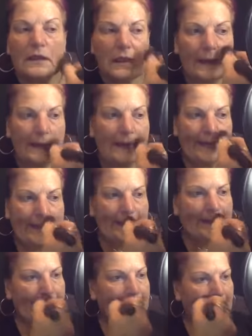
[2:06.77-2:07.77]

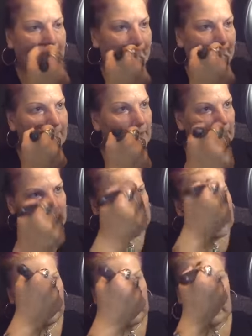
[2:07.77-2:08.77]
And I
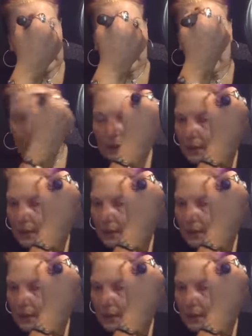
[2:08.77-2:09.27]
sort of took